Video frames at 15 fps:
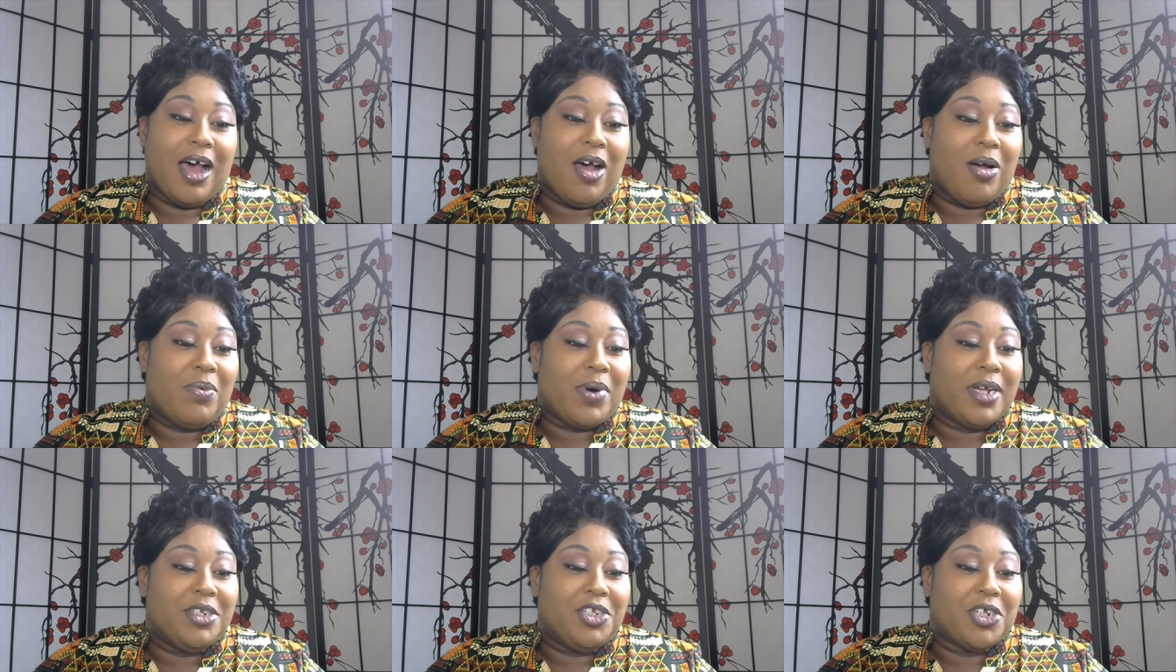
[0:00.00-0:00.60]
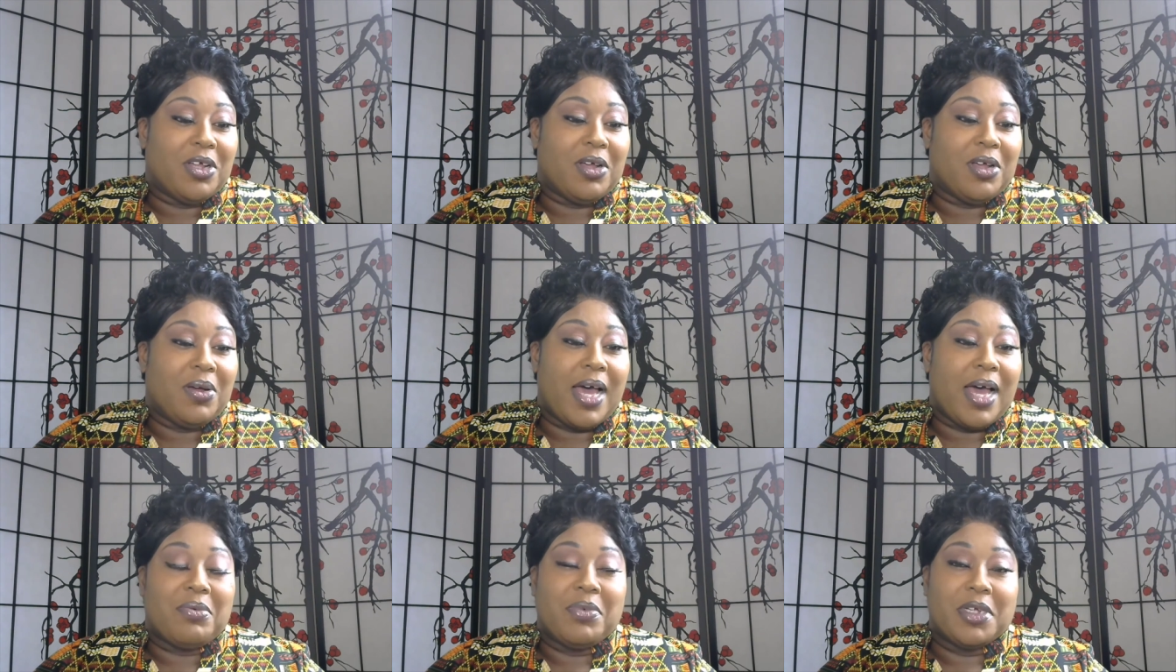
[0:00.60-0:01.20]
All right,
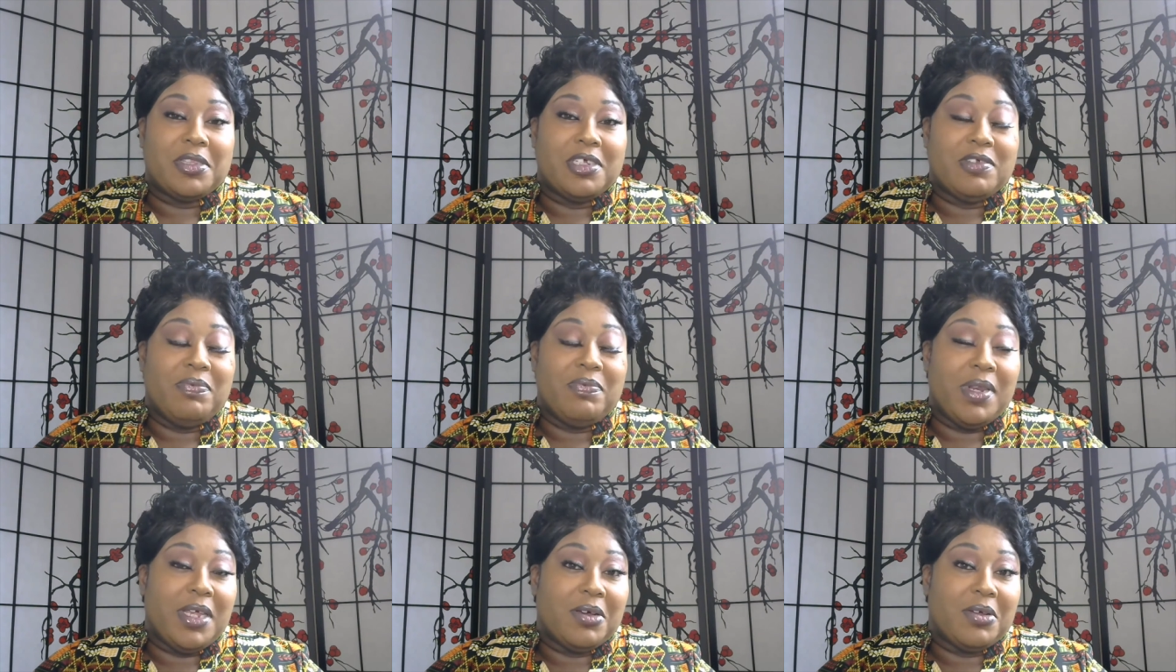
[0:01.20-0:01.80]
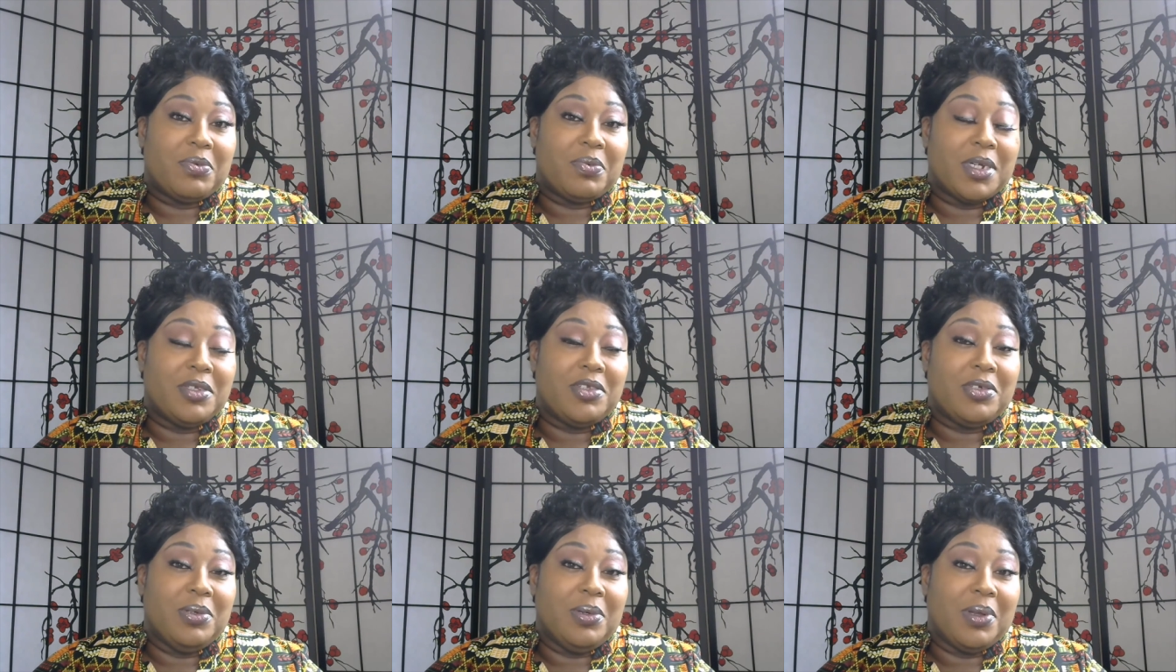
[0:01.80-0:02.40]
y'all, I don't want this video to
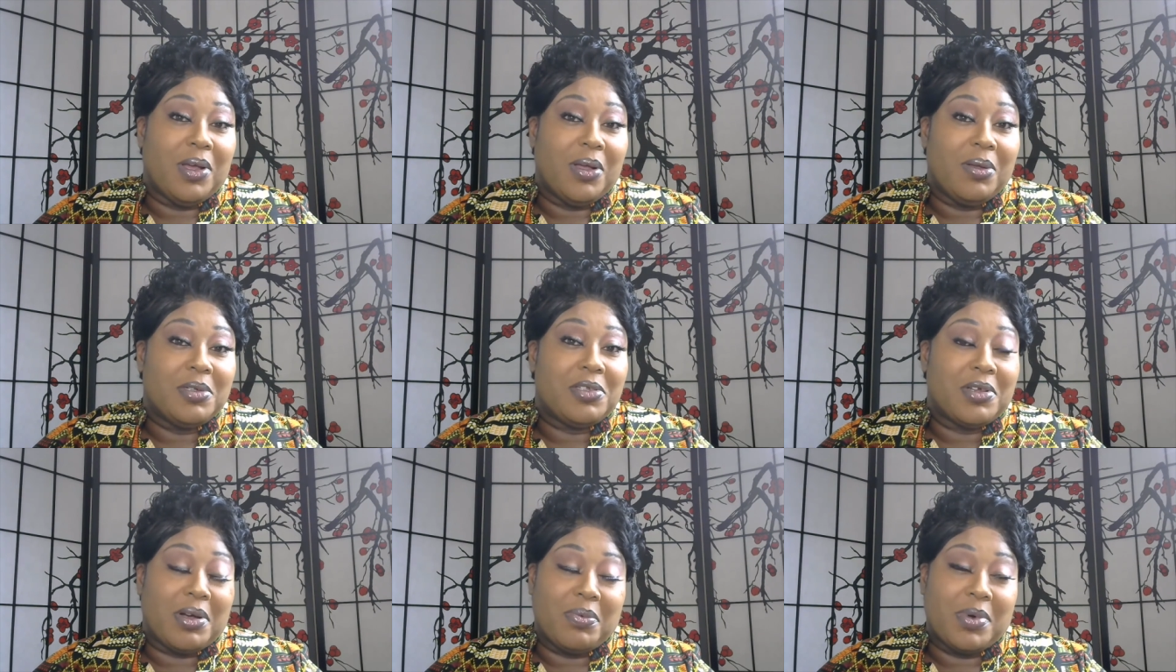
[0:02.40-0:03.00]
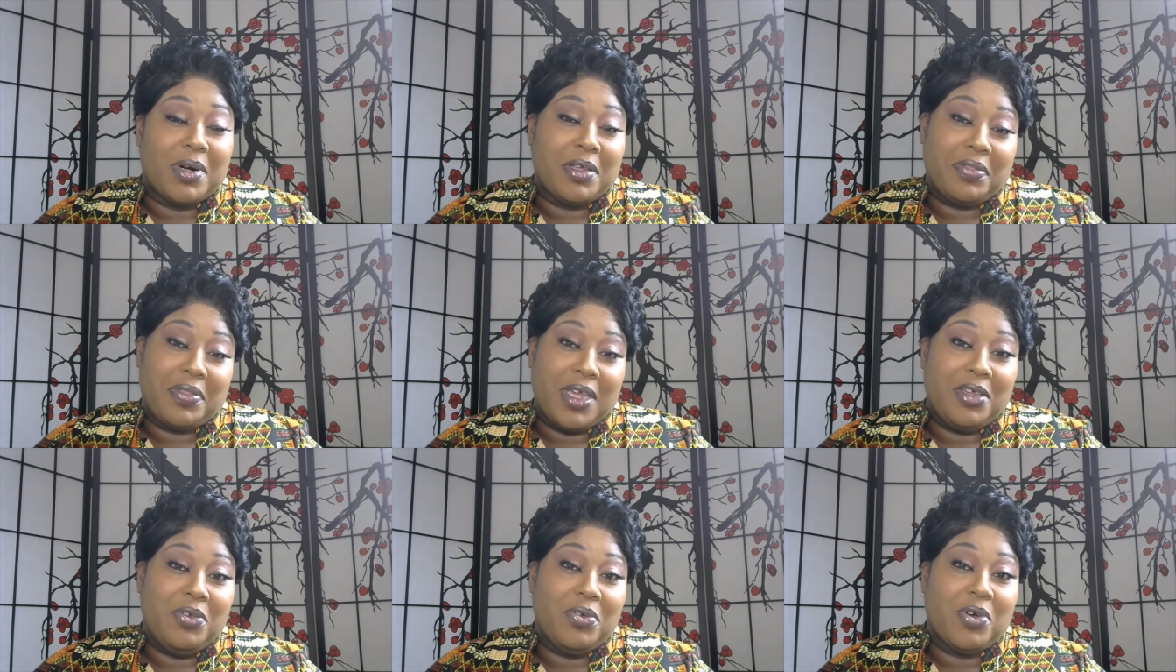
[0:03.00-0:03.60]
run too long, so I want
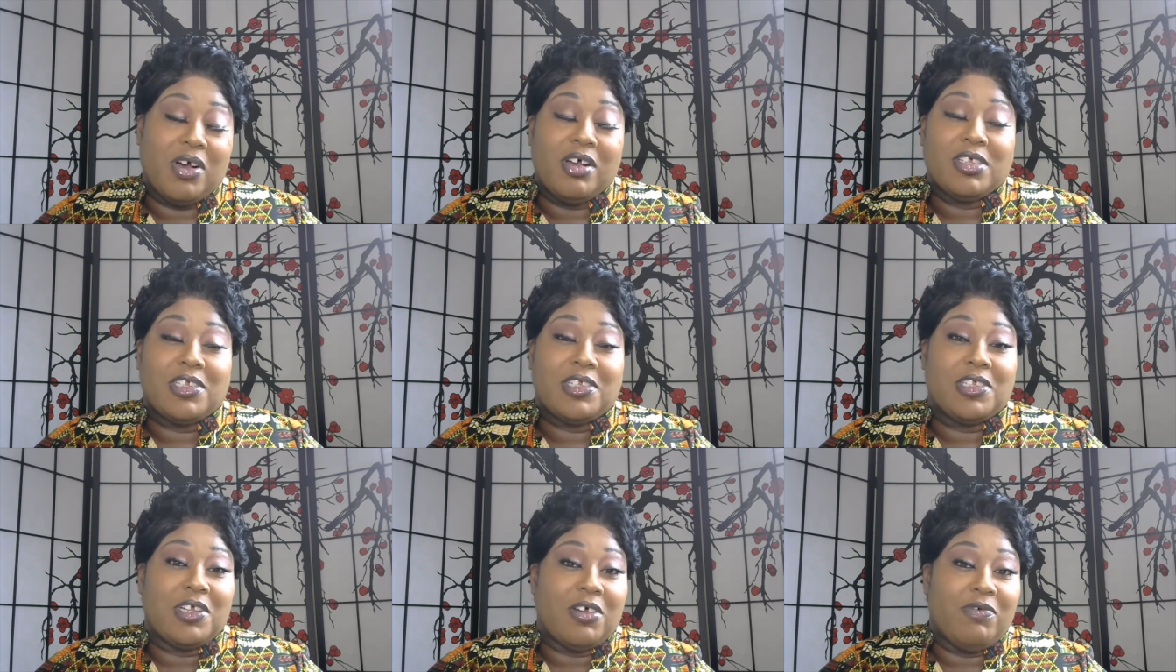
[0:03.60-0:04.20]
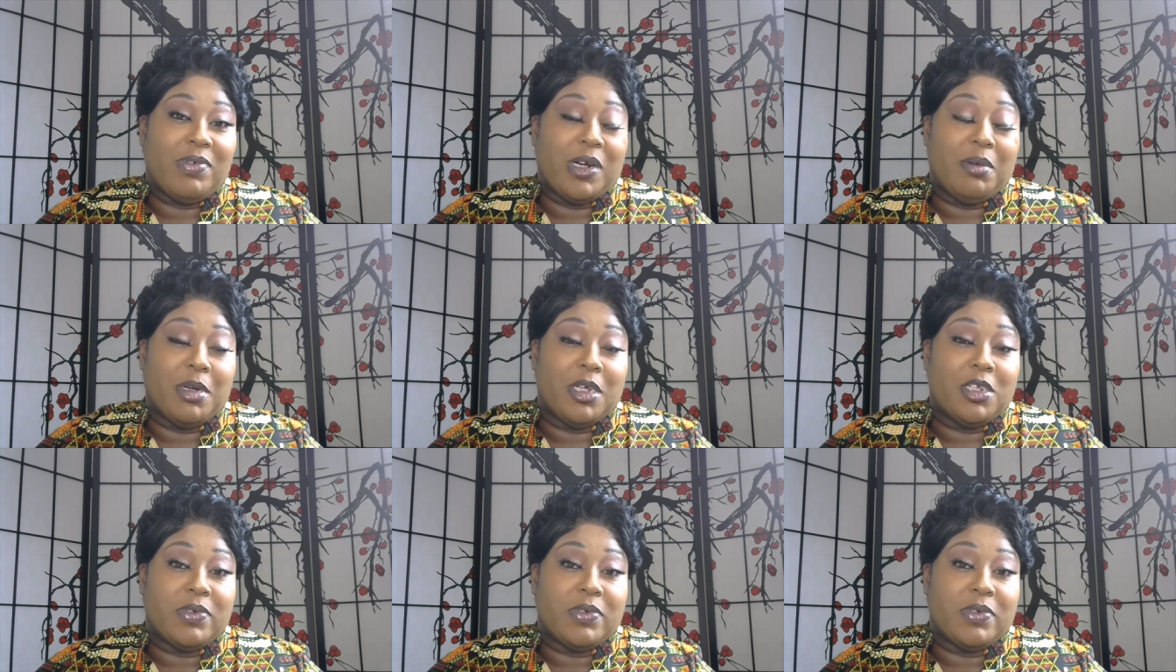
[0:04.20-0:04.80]
to thank you all so very
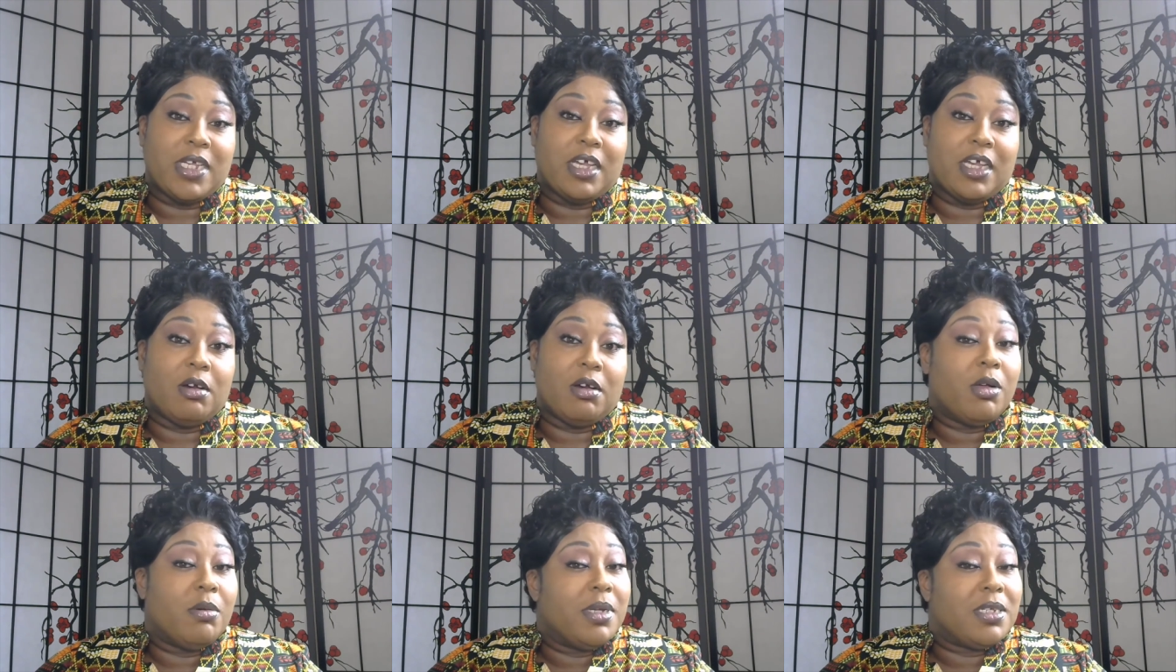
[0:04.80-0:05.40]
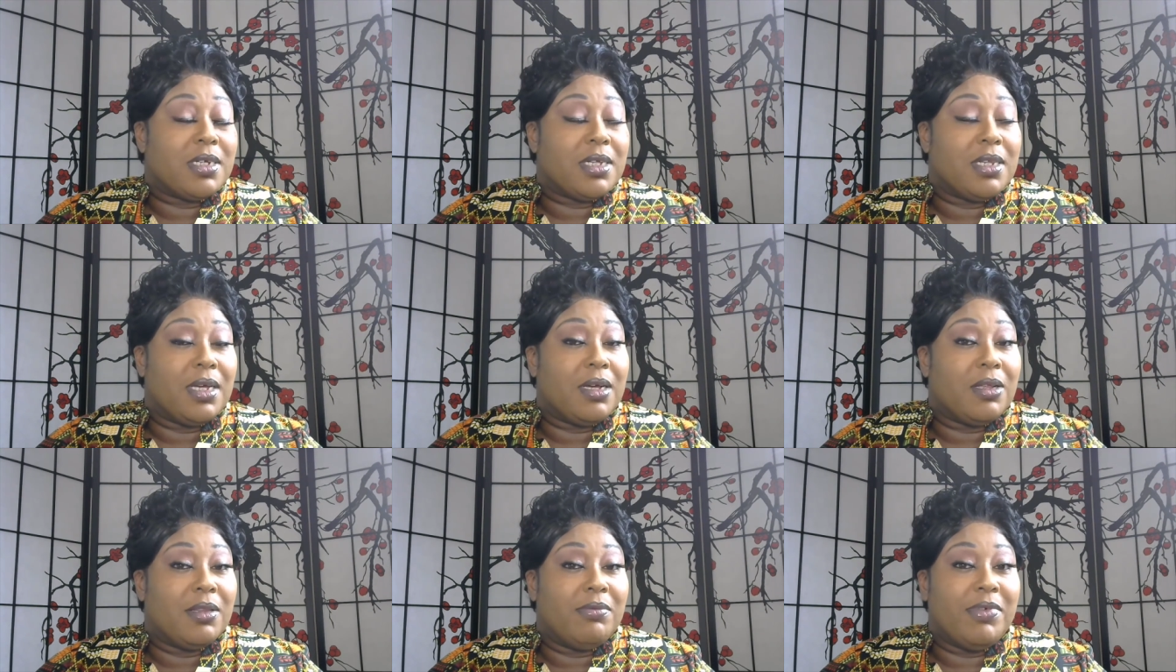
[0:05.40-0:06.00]
much for taking a moment to
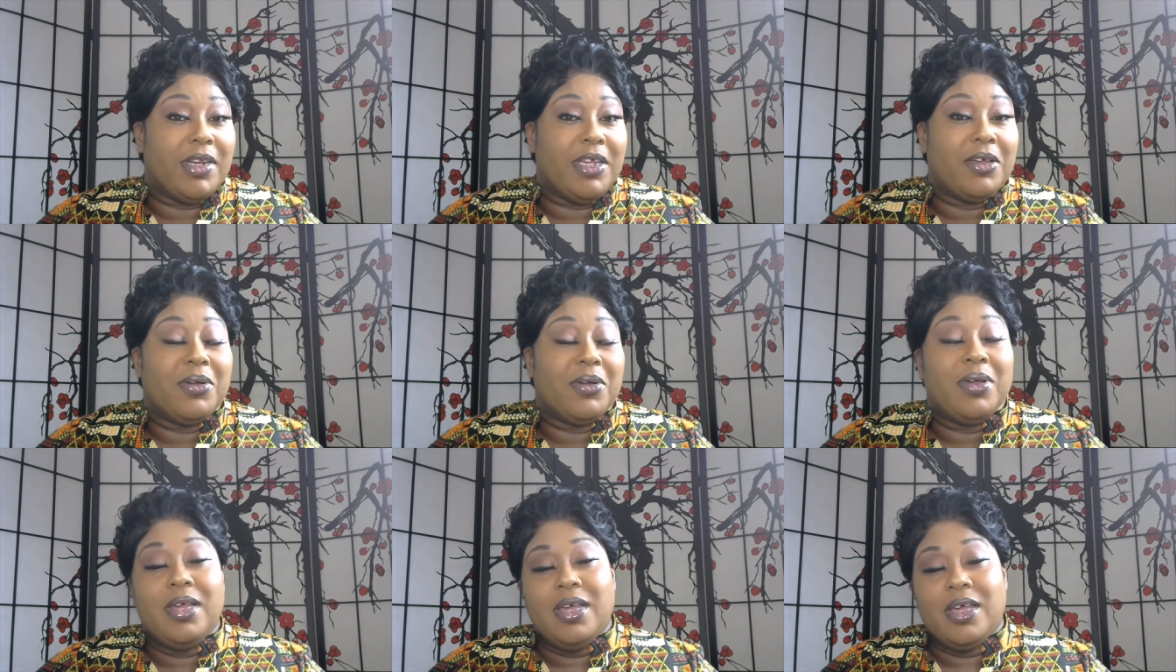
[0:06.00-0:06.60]
click on the video.